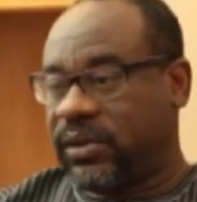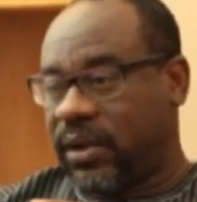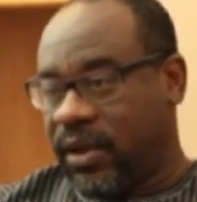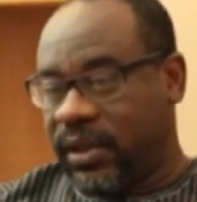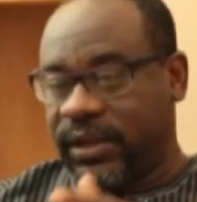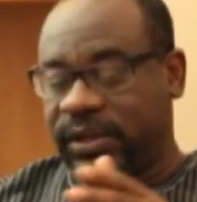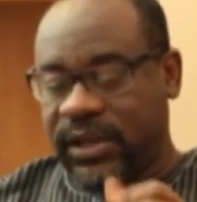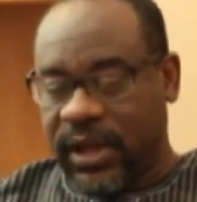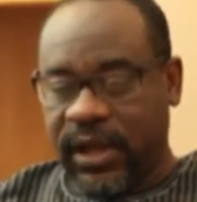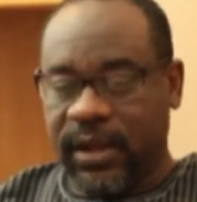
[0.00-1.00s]
all these
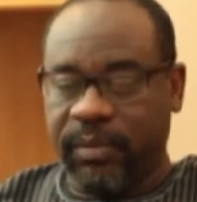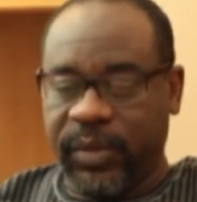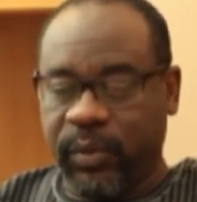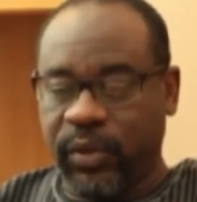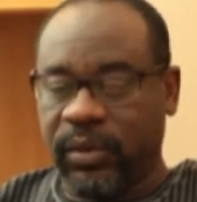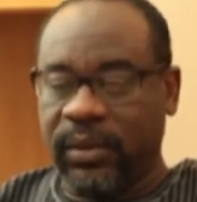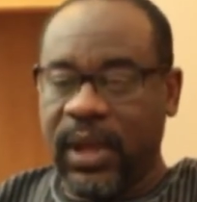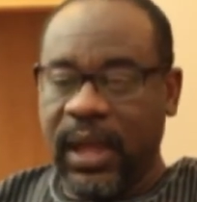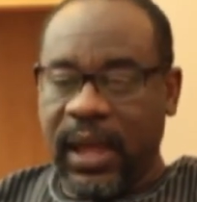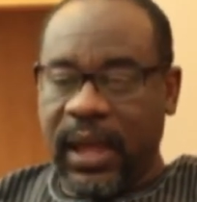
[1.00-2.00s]
people
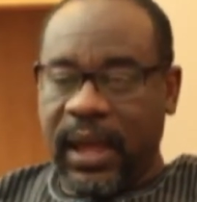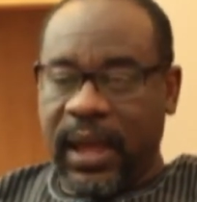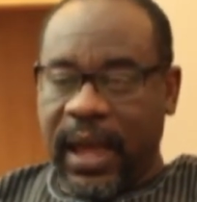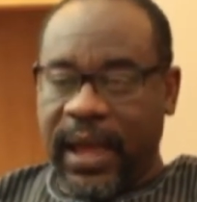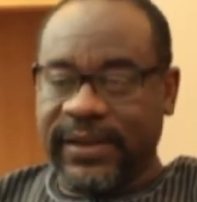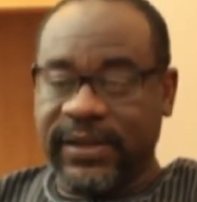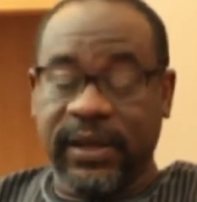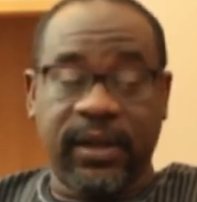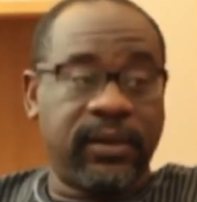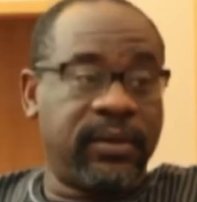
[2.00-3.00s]
are
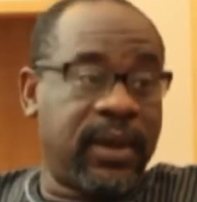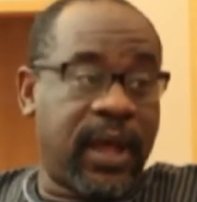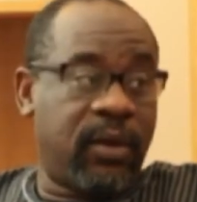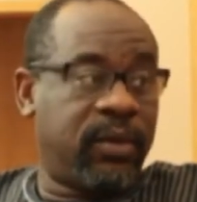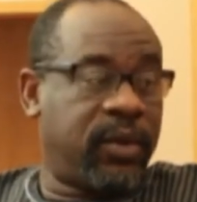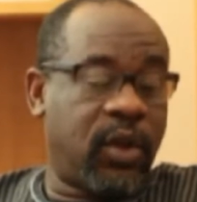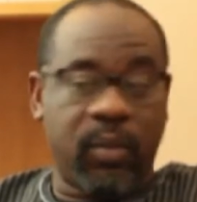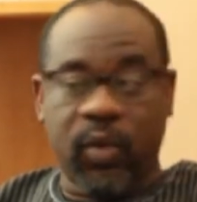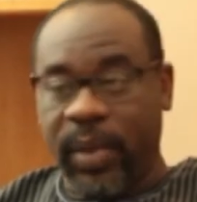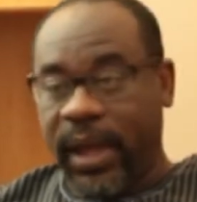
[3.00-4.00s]
singing now, your
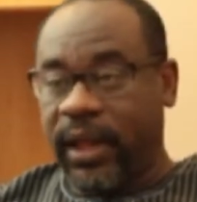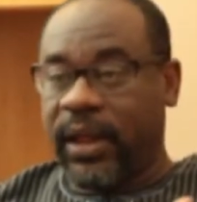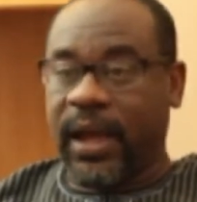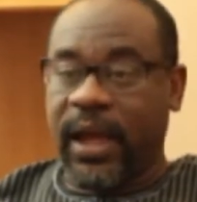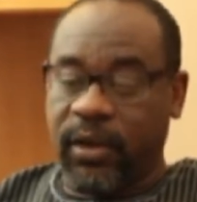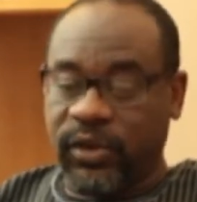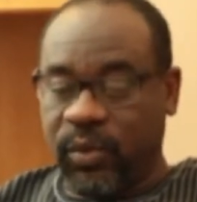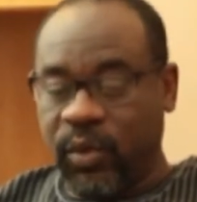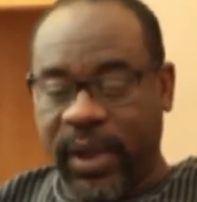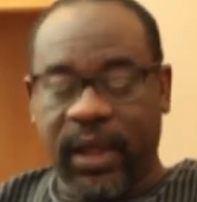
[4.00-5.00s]
mobile account, your
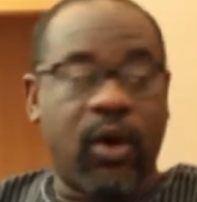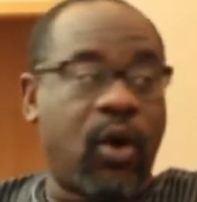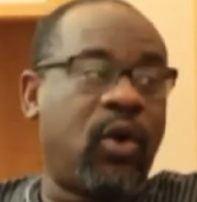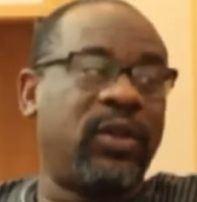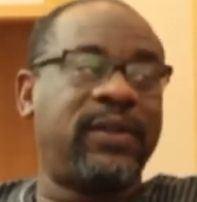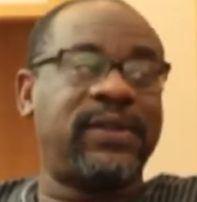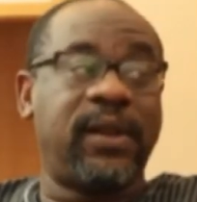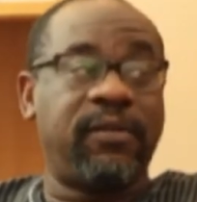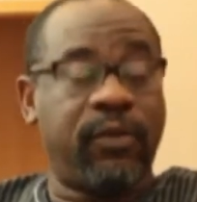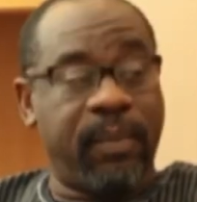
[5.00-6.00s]
mobile, or
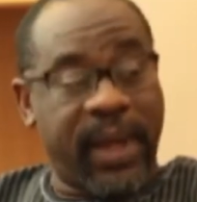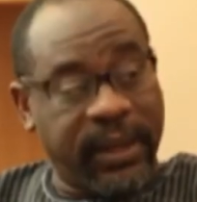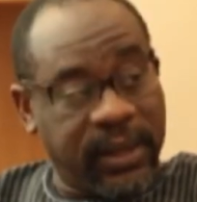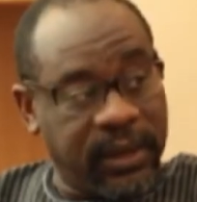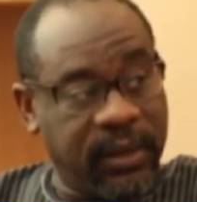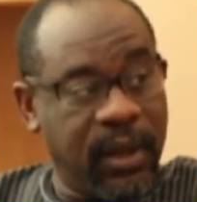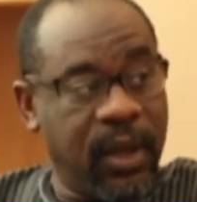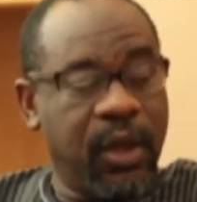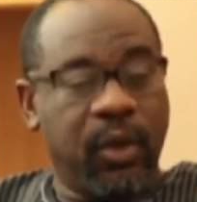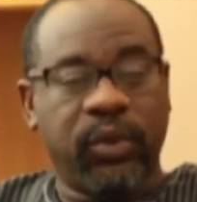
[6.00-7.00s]
telephone banking,
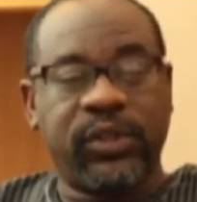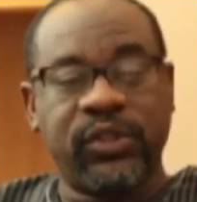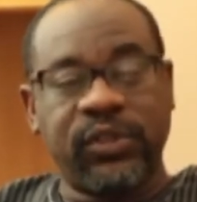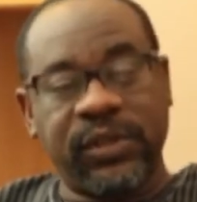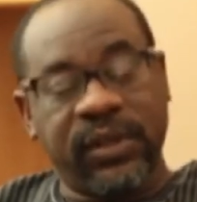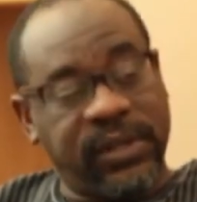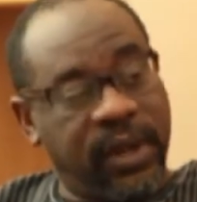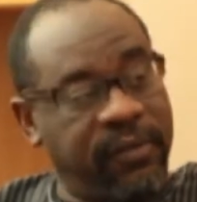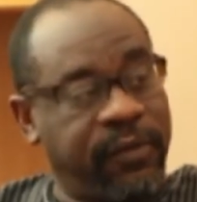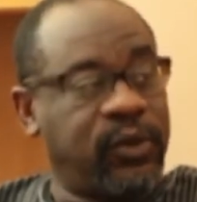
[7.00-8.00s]
which is using the
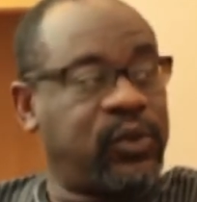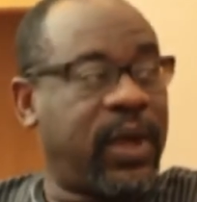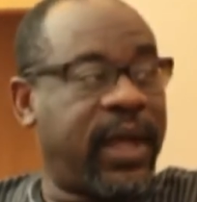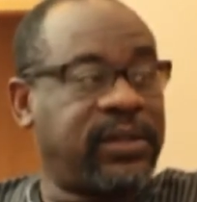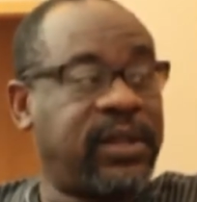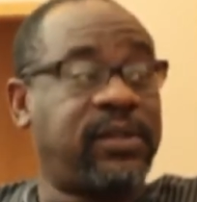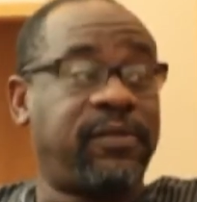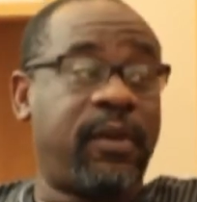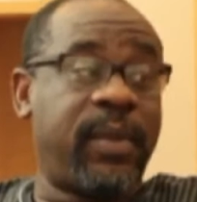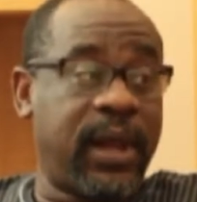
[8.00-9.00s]
telephone to access a
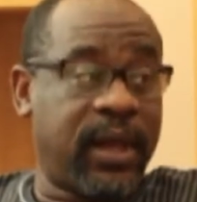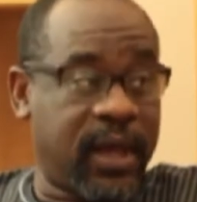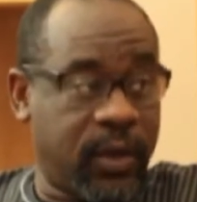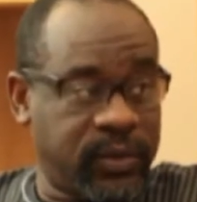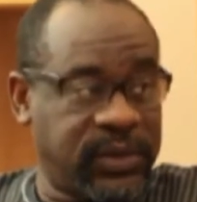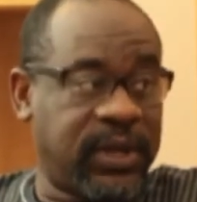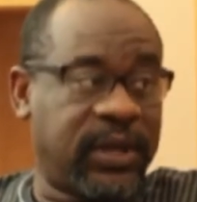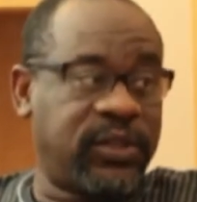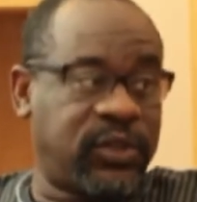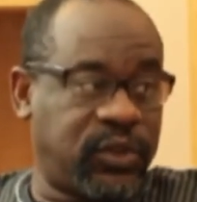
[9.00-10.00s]
formal account in
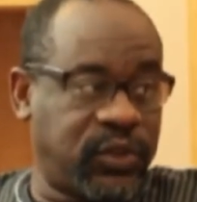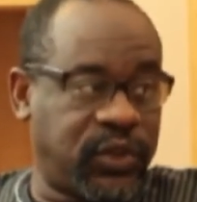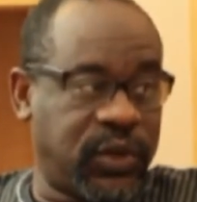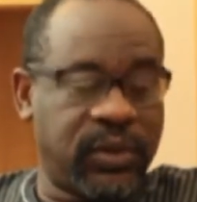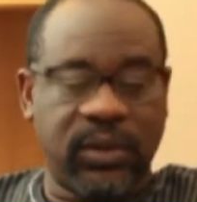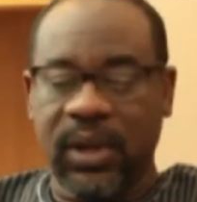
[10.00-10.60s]
an institution.